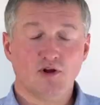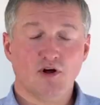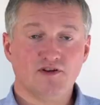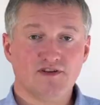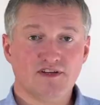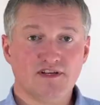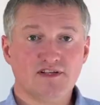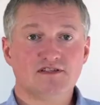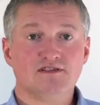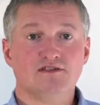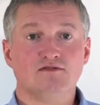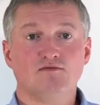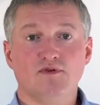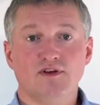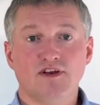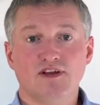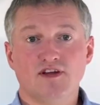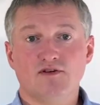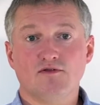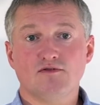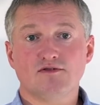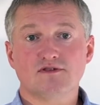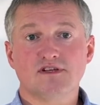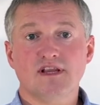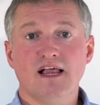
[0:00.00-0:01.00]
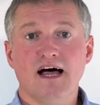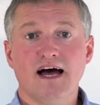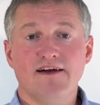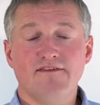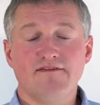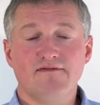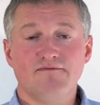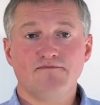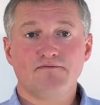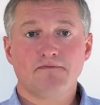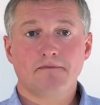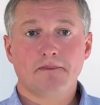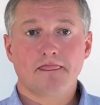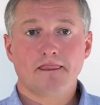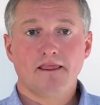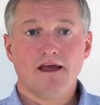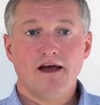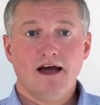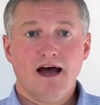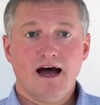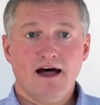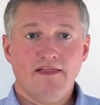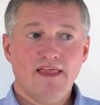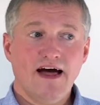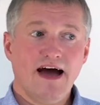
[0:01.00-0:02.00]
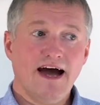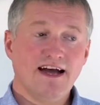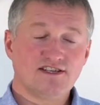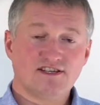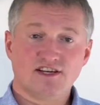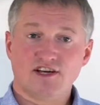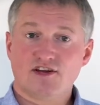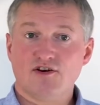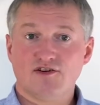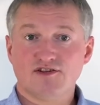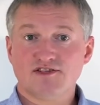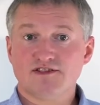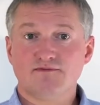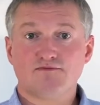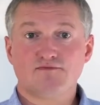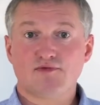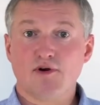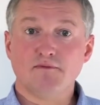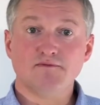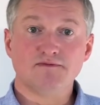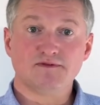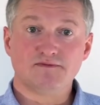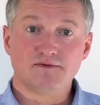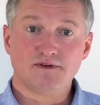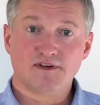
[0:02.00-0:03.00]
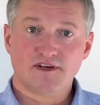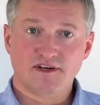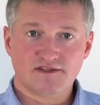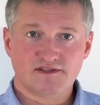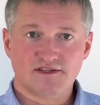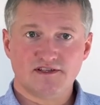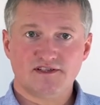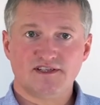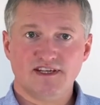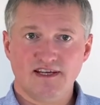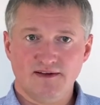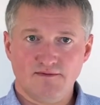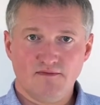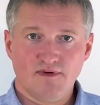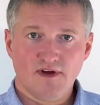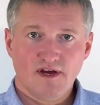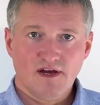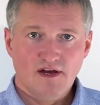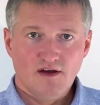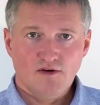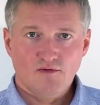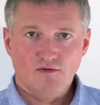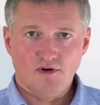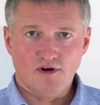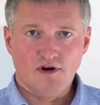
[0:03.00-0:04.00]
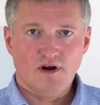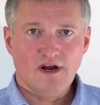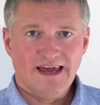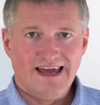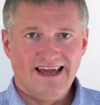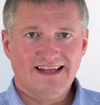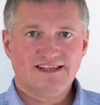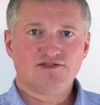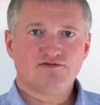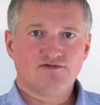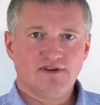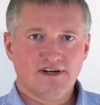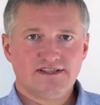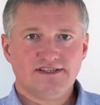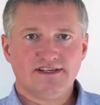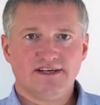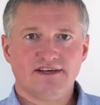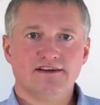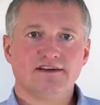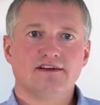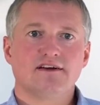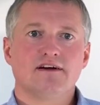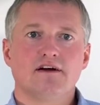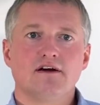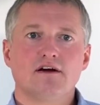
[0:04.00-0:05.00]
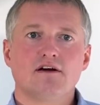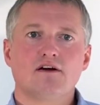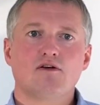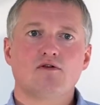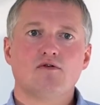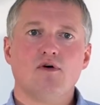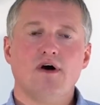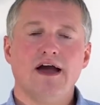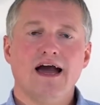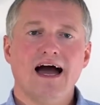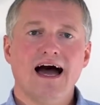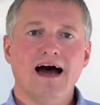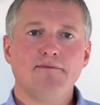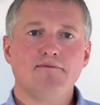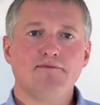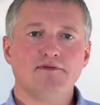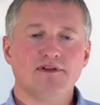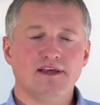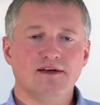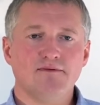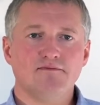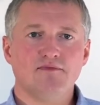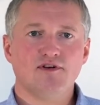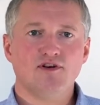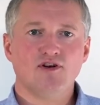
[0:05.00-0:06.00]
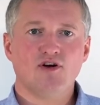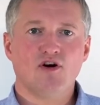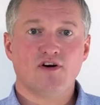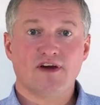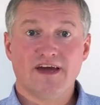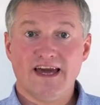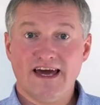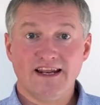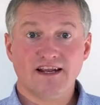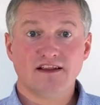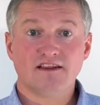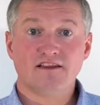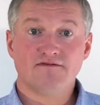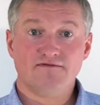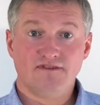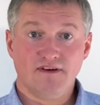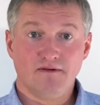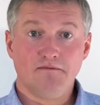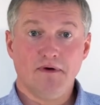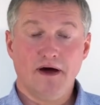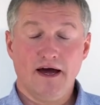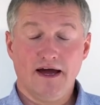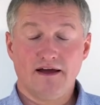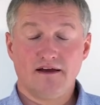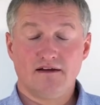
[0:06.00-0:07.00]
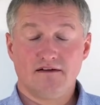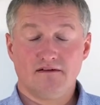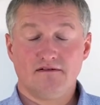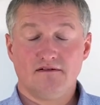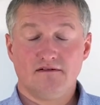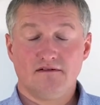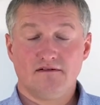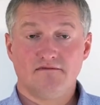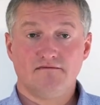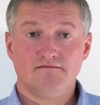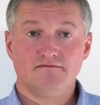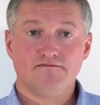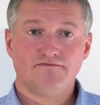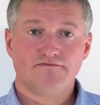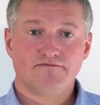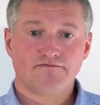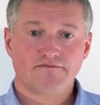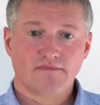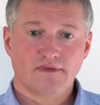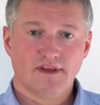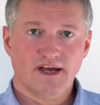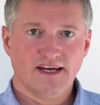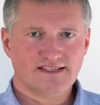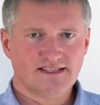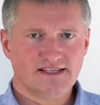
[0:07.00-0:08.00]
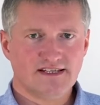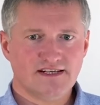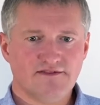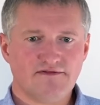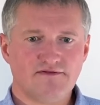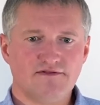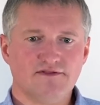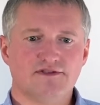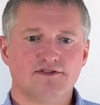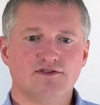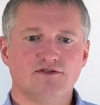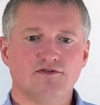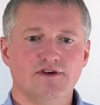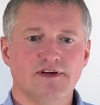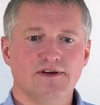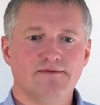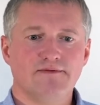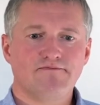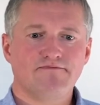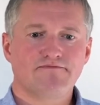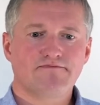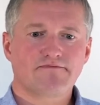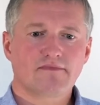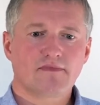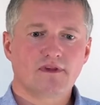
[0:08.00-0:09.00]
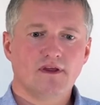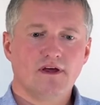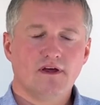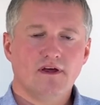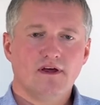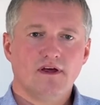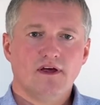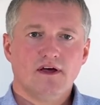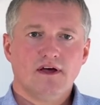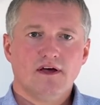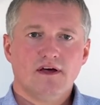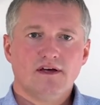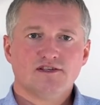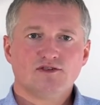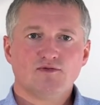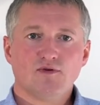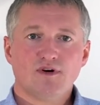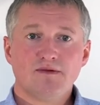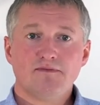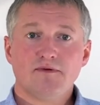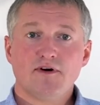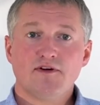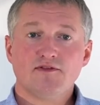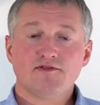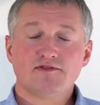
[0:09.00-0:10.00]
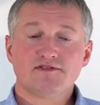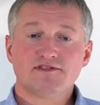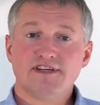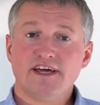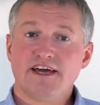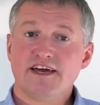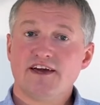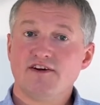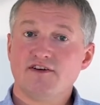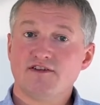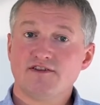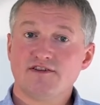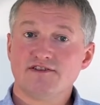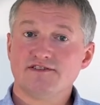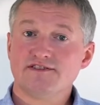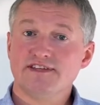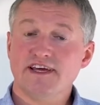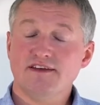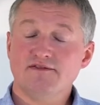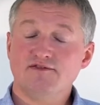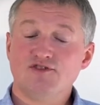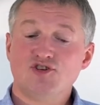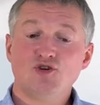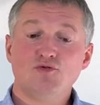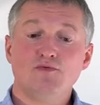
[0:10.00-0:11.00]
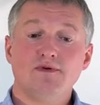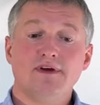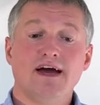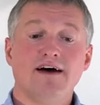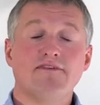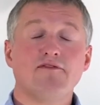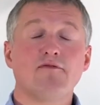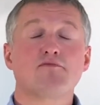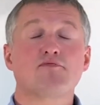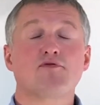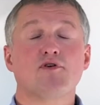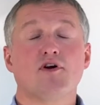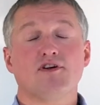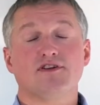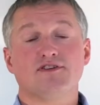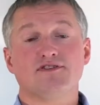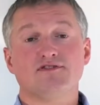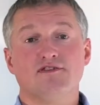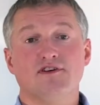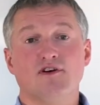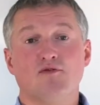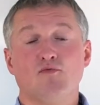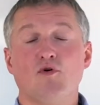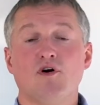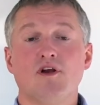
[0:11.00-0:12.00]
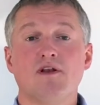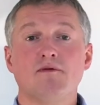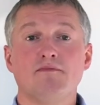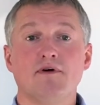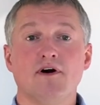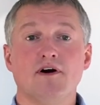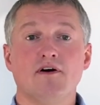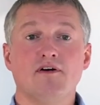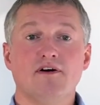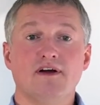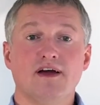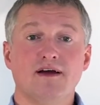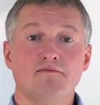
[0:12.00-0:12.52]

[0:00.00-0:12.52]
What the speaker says: into when it goes live. And that actually caused some problems because the team were iterating quite happily but not getting the feedback. That's a different story. So what about those stakeholders then? Do we have a product owner? What about him